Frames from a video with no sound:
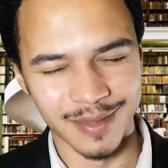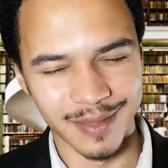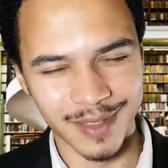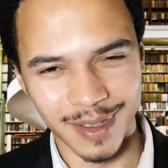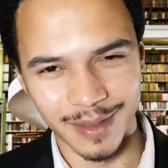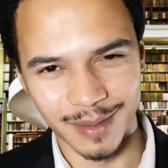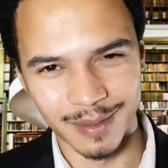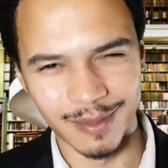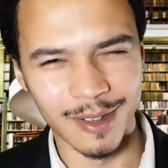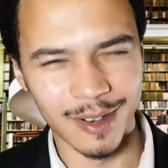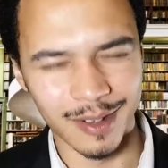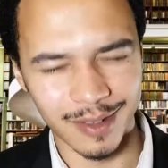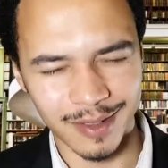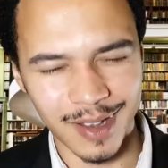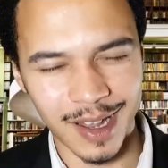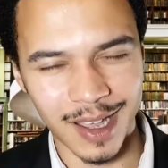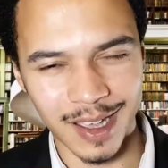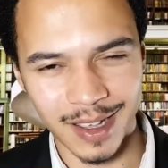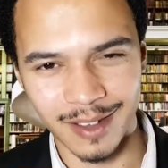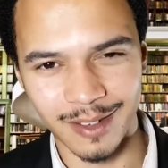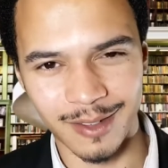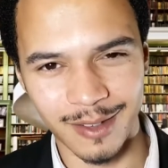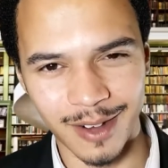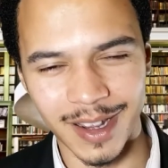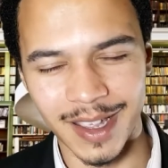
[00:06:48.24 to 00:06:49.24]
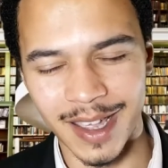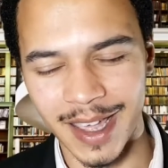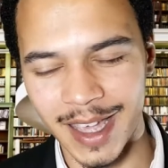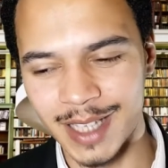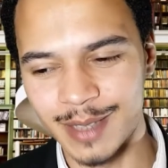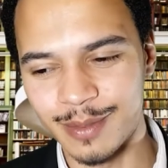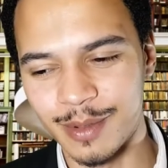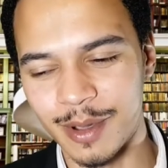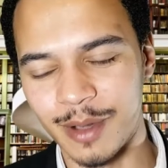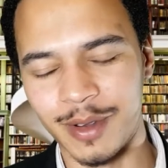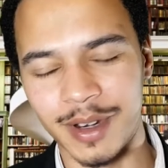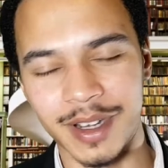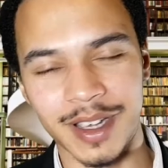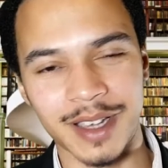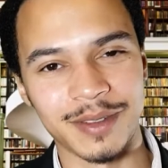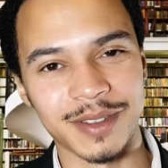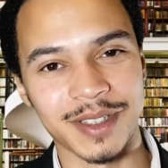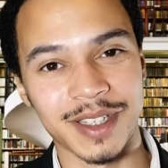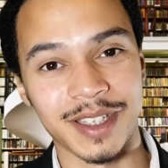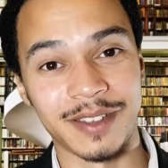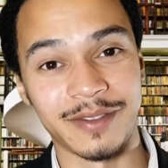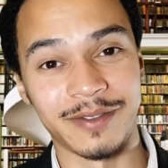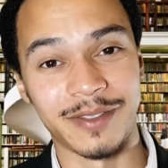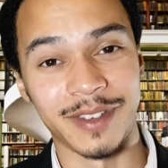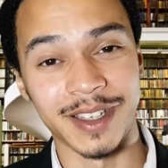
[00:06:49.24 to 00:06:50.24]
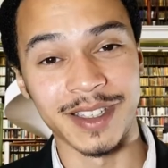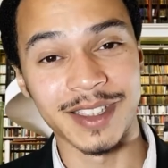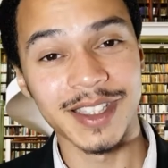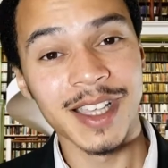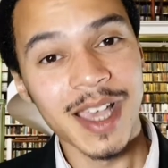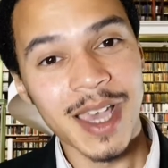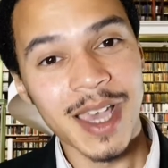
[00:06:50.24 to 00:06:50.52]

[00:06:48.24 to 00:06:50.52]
not like a great expert when it comes to kind of things,